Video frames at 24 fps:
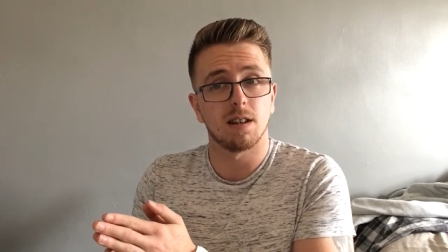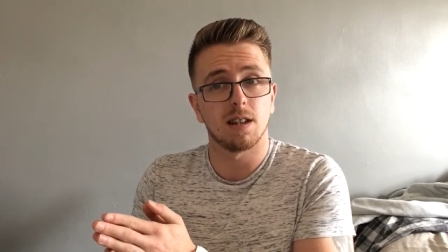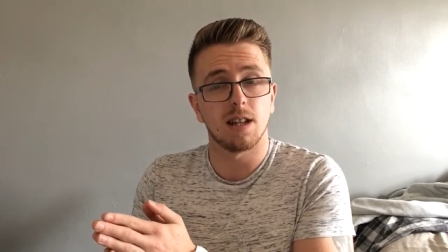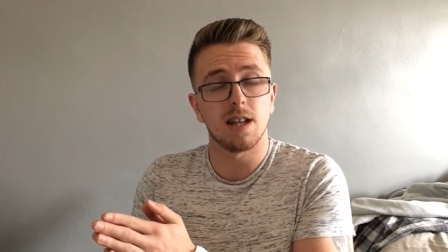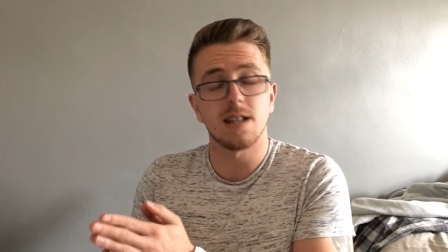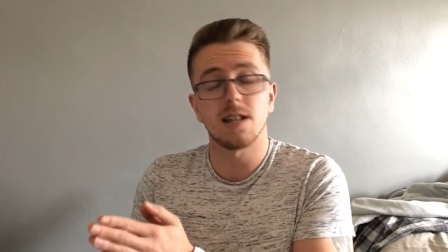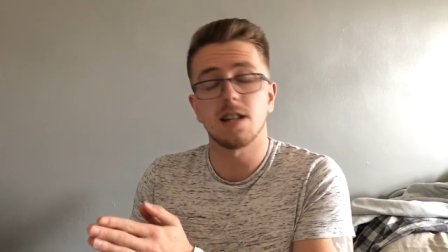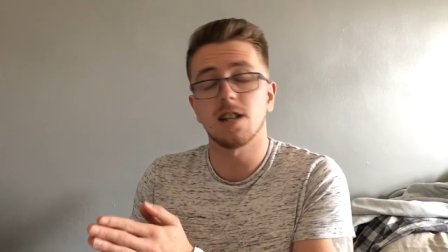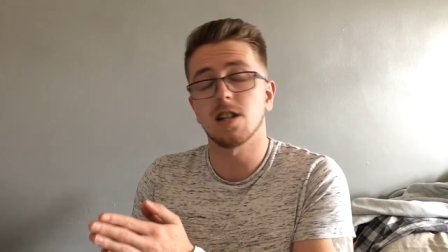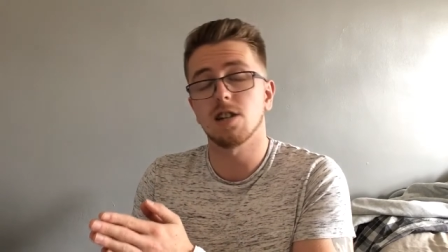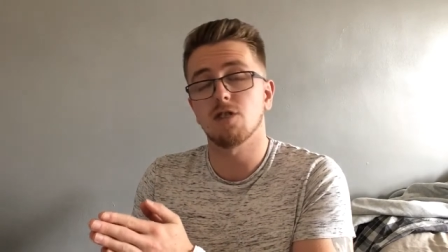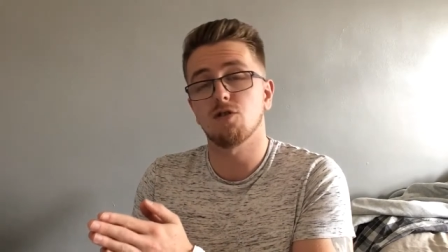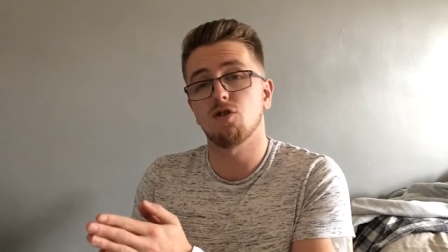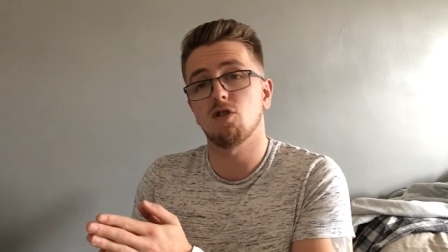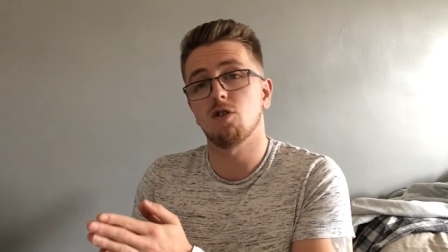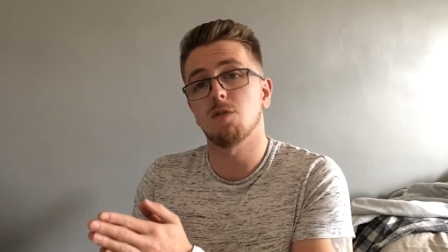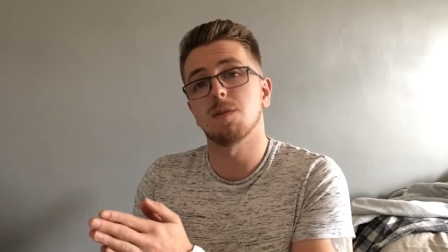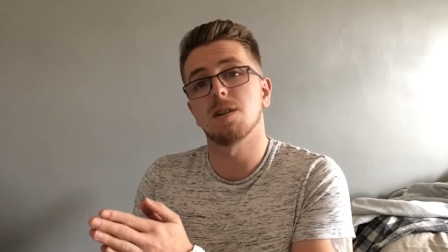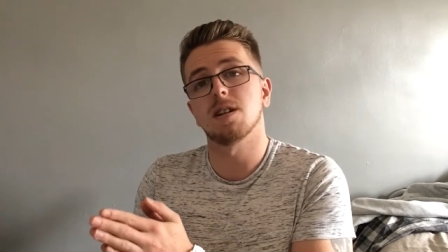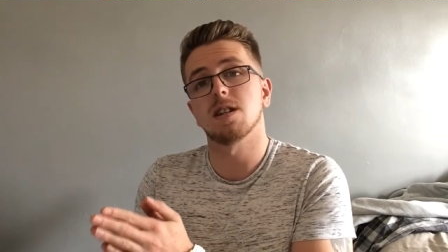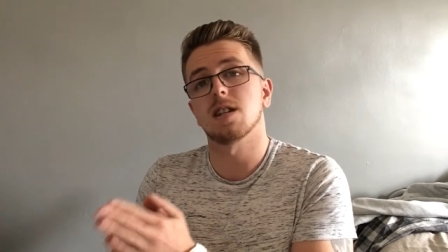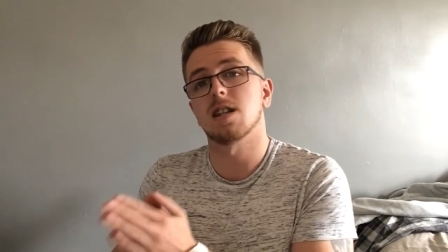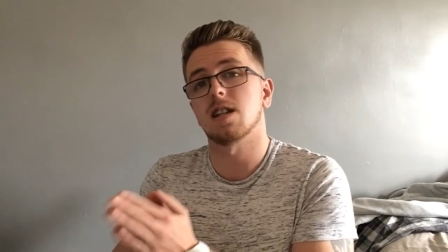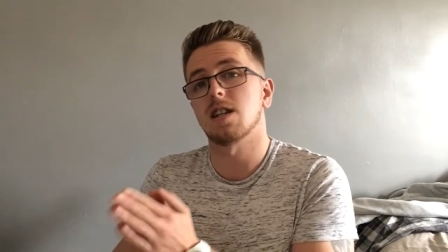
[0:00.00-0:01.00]
These are just
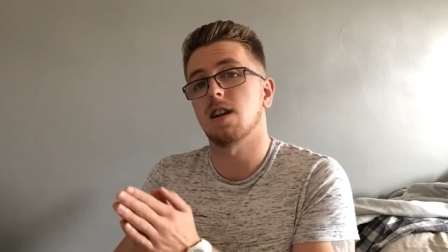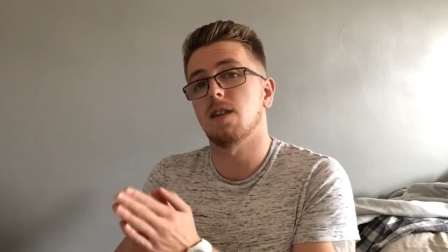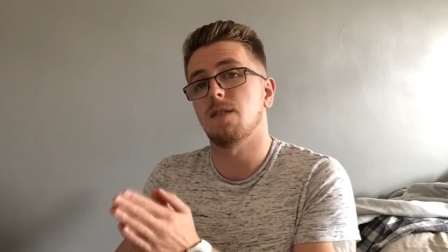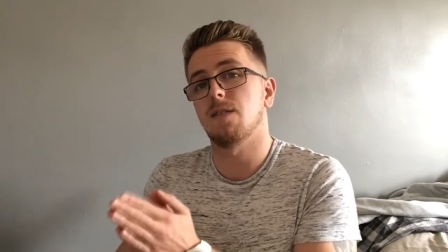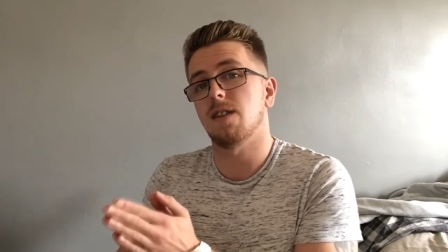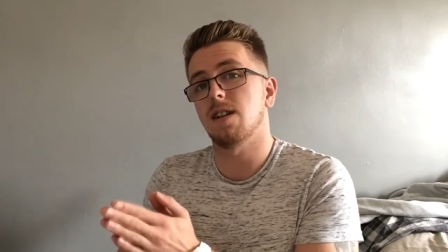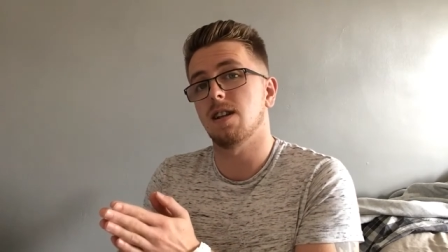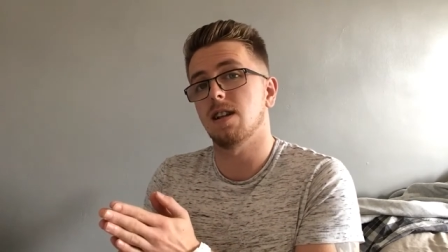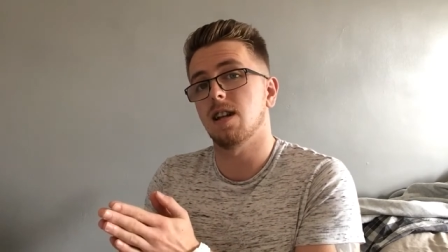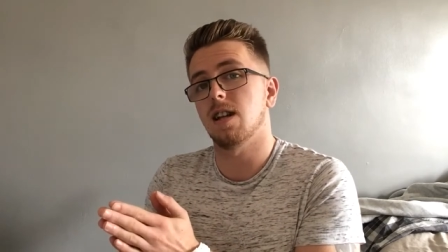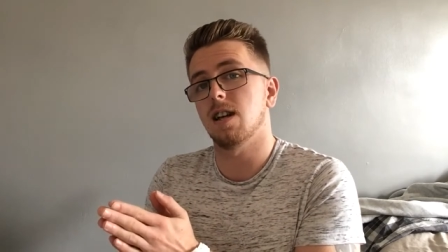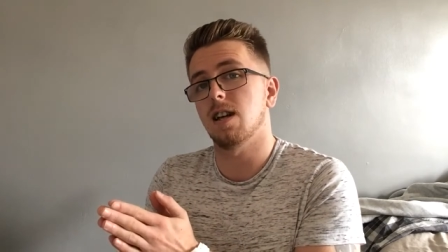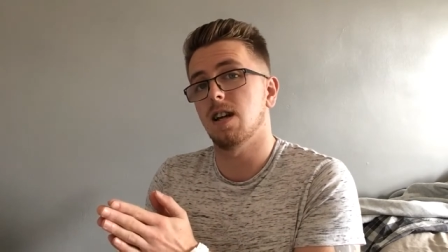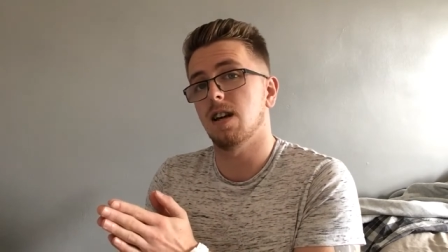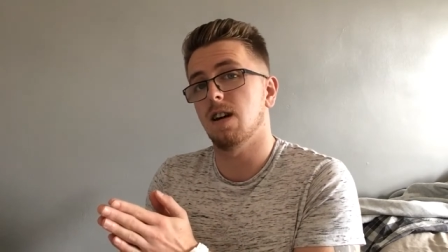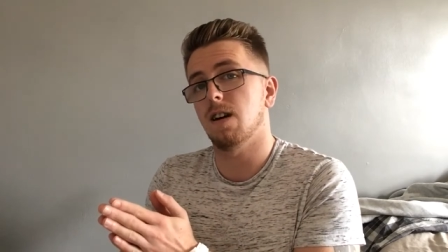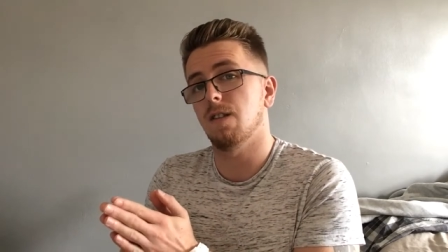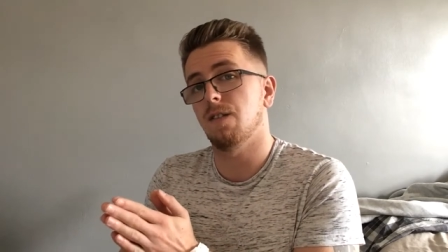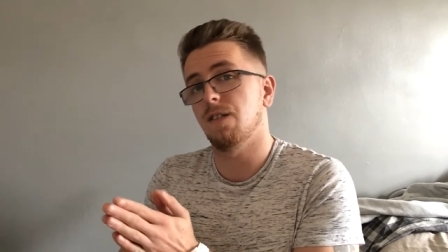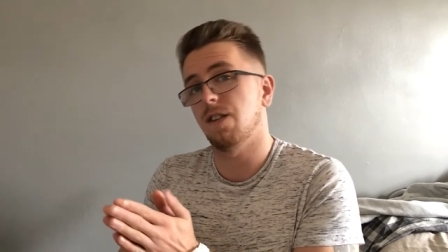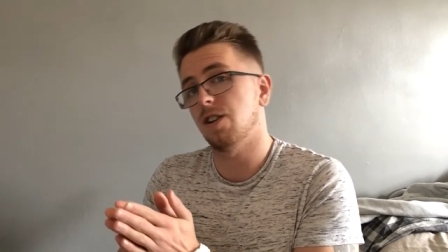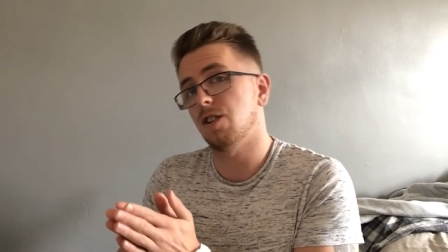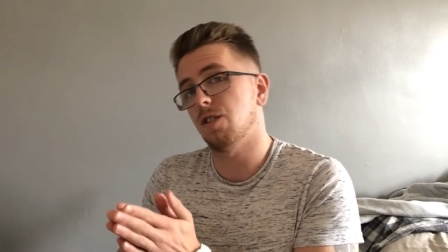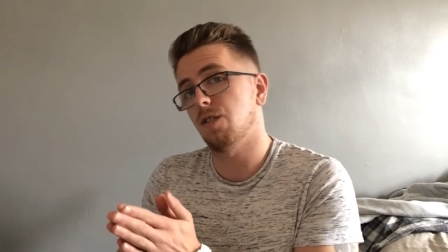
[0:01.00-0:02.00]
rumors and nothing
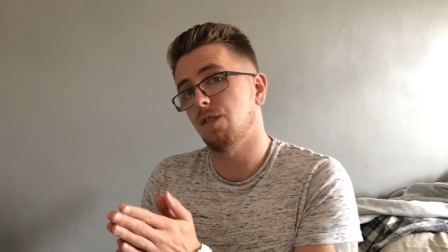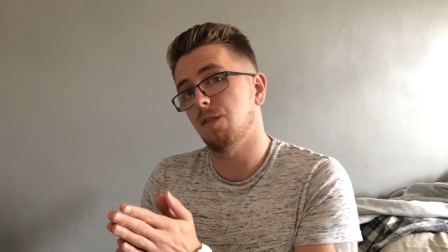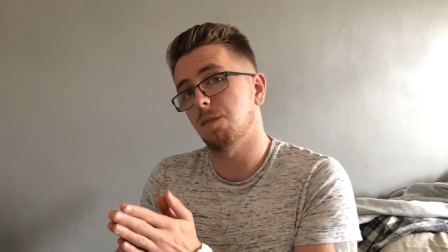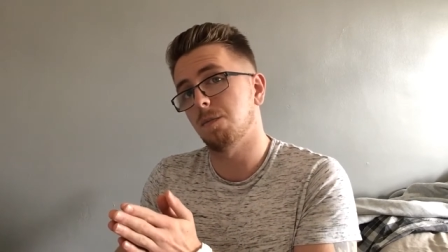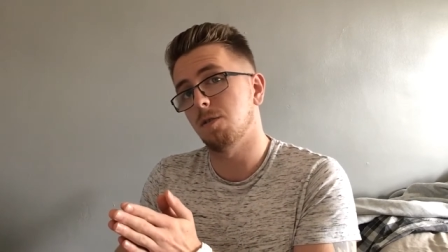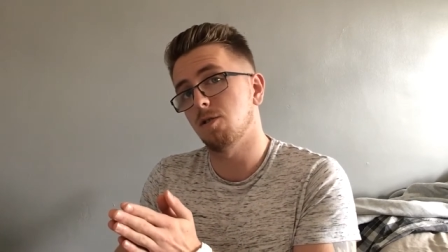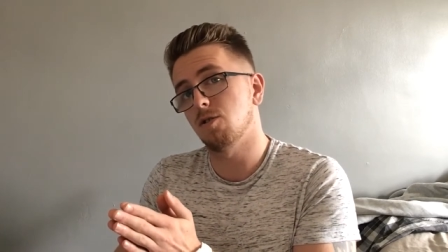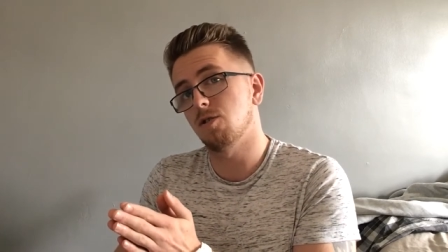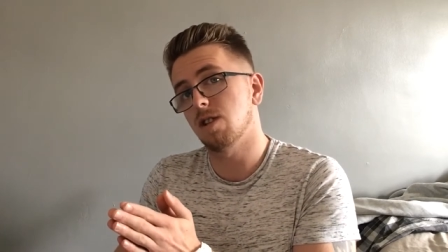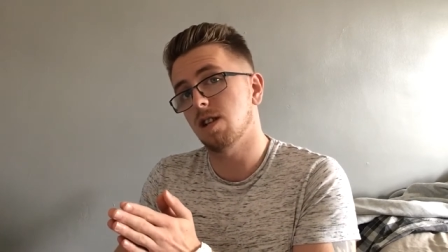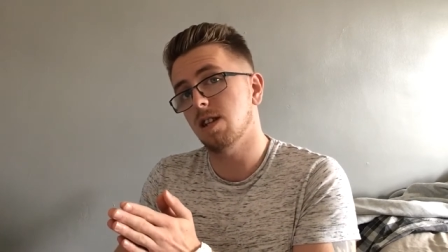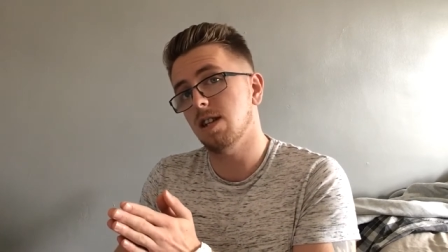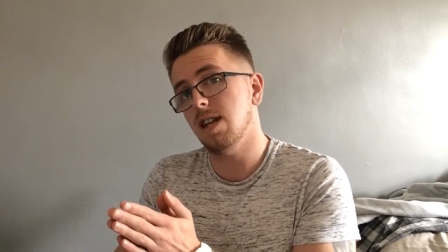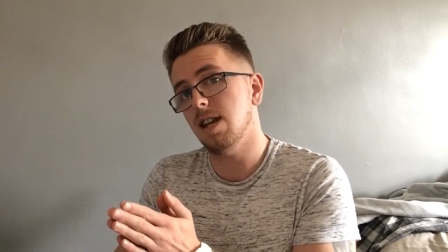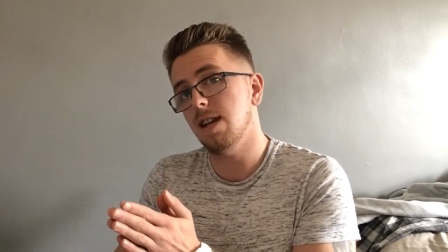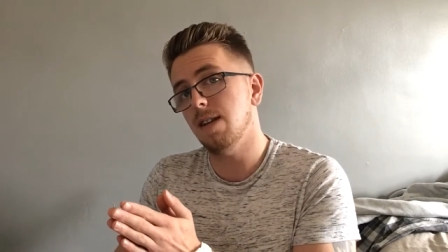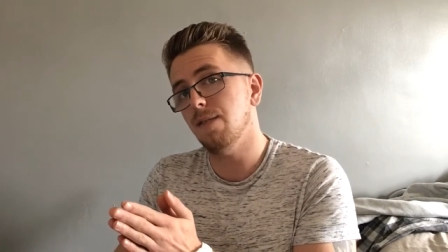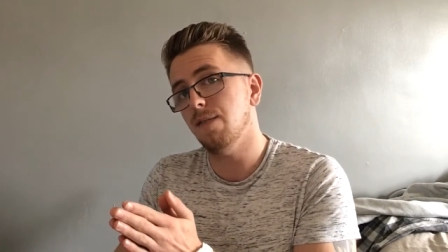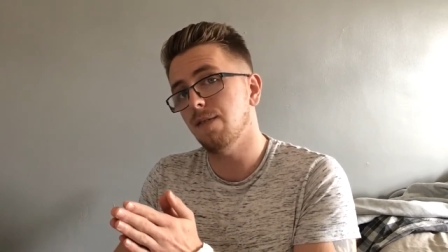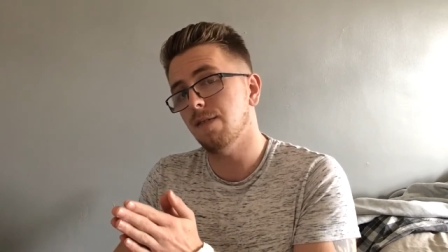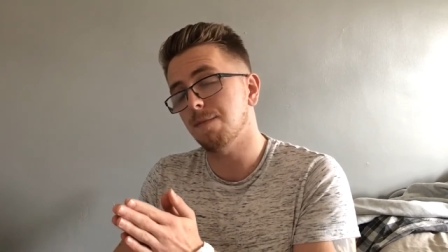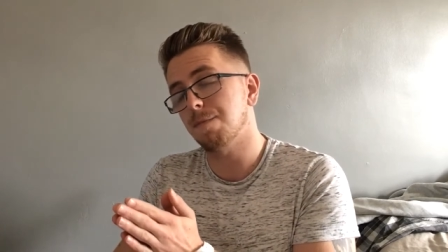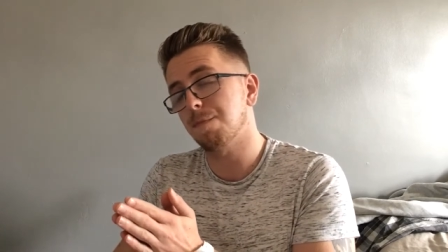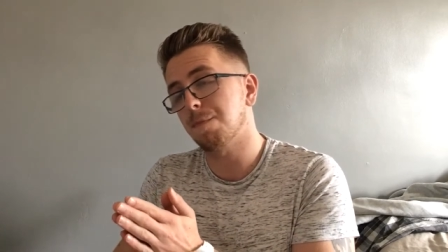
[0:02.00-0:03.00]
official from Rooster
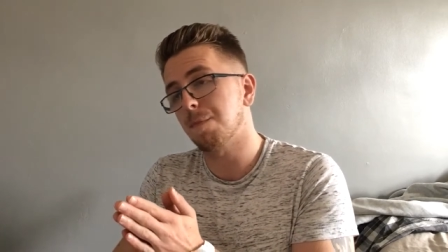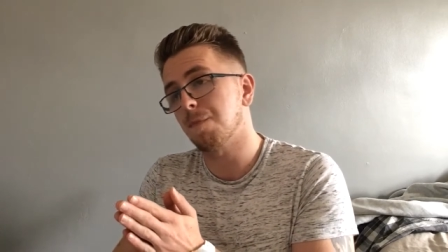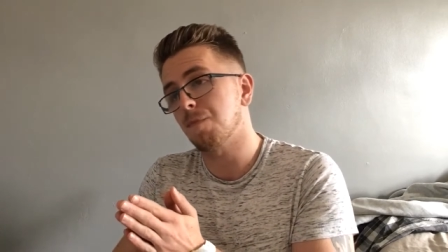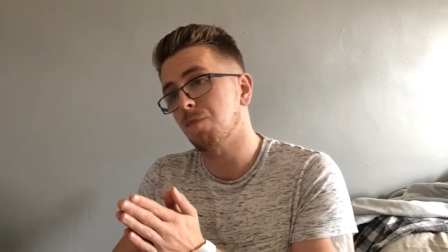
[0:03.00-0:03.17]
Teeth.